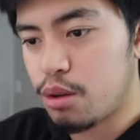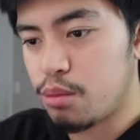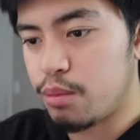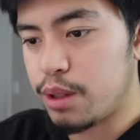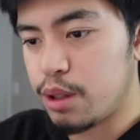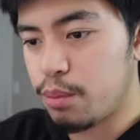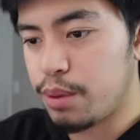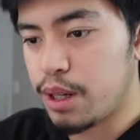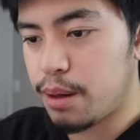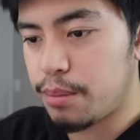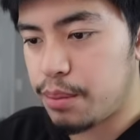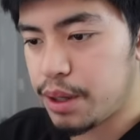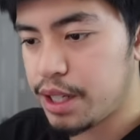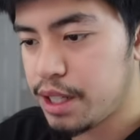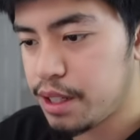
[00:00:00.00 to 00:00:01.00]
We open
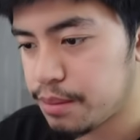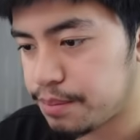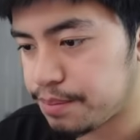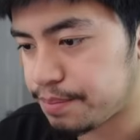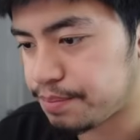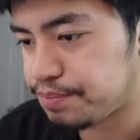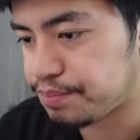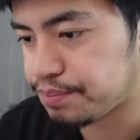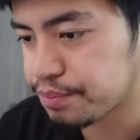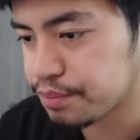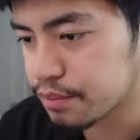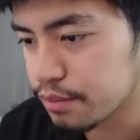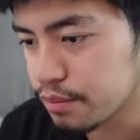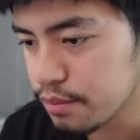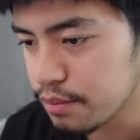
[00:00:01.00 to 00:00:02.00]
up PuTTY,
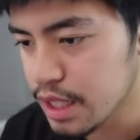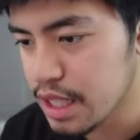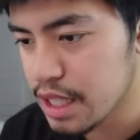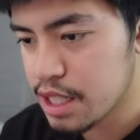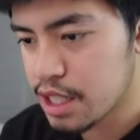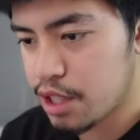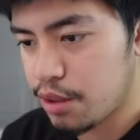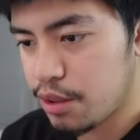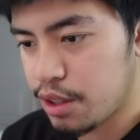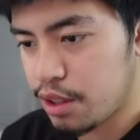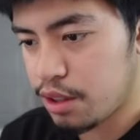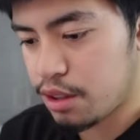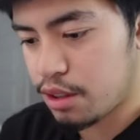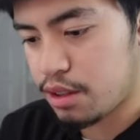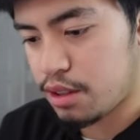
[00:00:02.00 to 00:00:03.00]

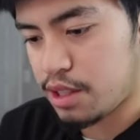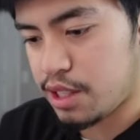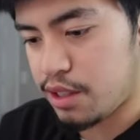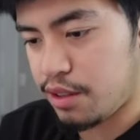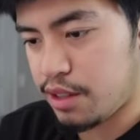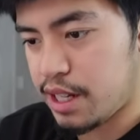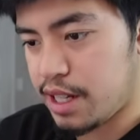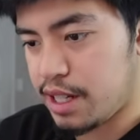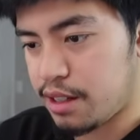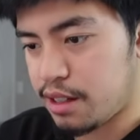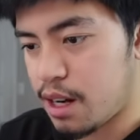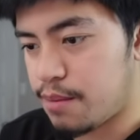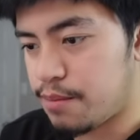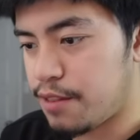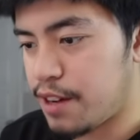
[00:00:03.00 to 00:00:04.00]
Serial, Serial on
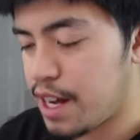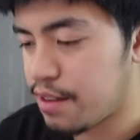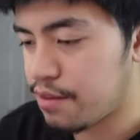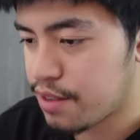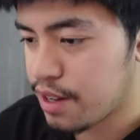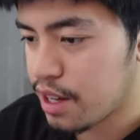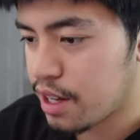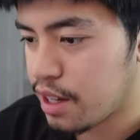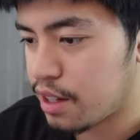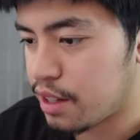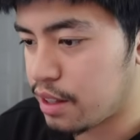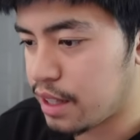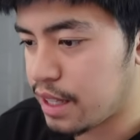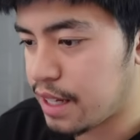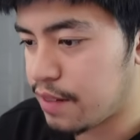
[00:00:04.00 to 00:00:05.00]
COM five.
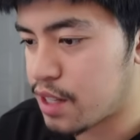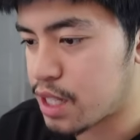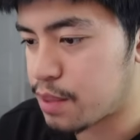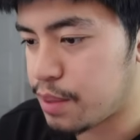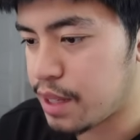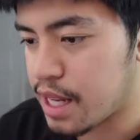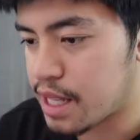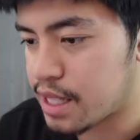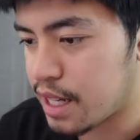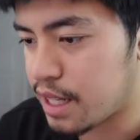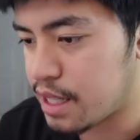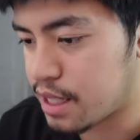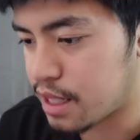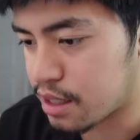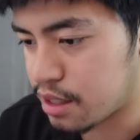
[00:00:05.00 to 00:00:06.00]
Leave the speed as
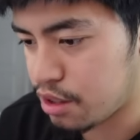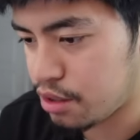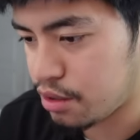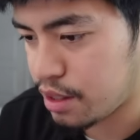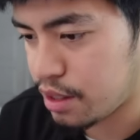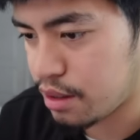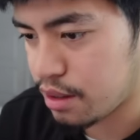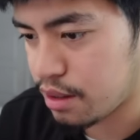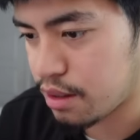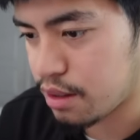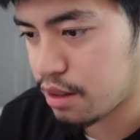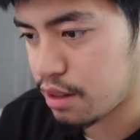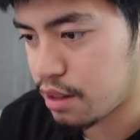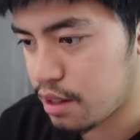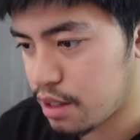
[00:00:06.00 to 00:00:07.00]
ninety-six hundred.
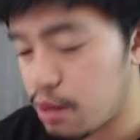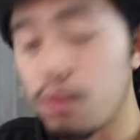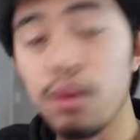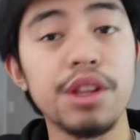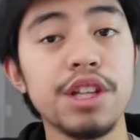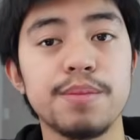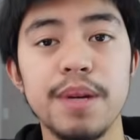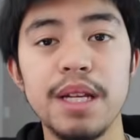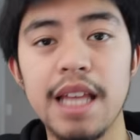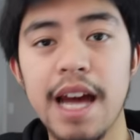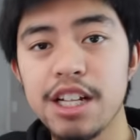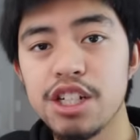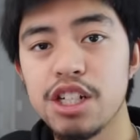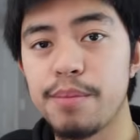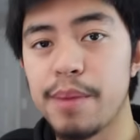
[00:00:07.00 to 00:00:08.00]
Well, the speed
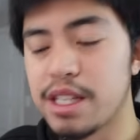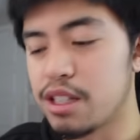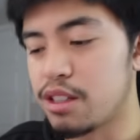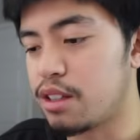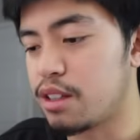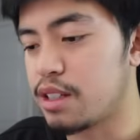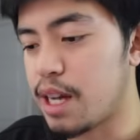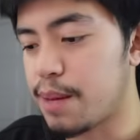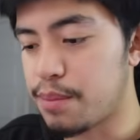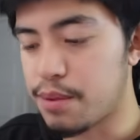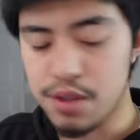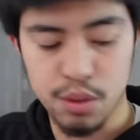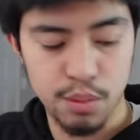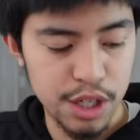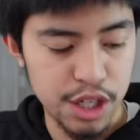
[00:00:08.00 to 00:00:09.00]
actually depends on the type
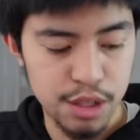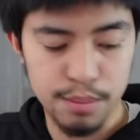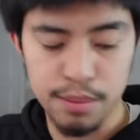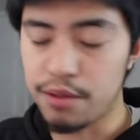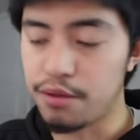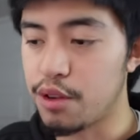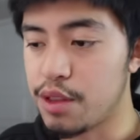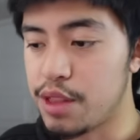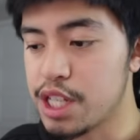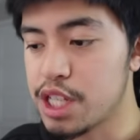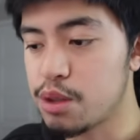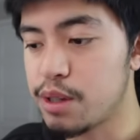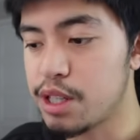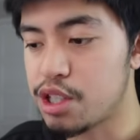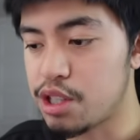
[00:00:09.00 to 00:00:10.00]
of switch, but for this
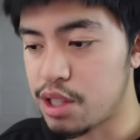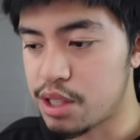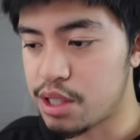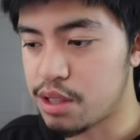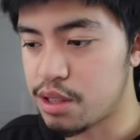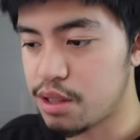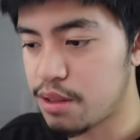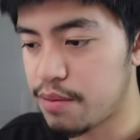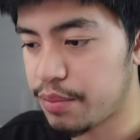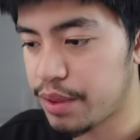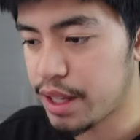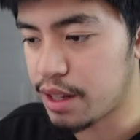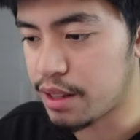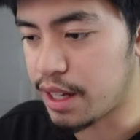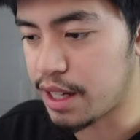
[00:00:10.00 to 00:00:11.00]
switch, it's
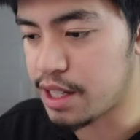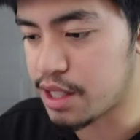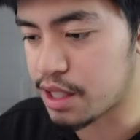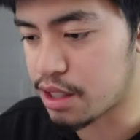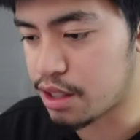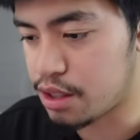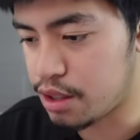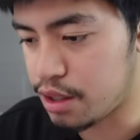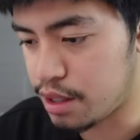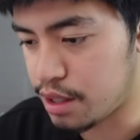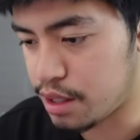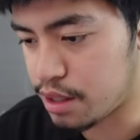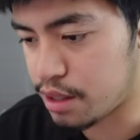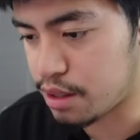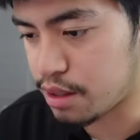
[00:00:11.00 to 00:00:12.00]
ninety-six hundred
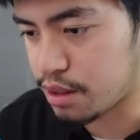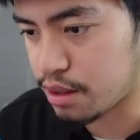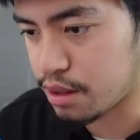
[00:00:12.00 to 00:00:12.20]
is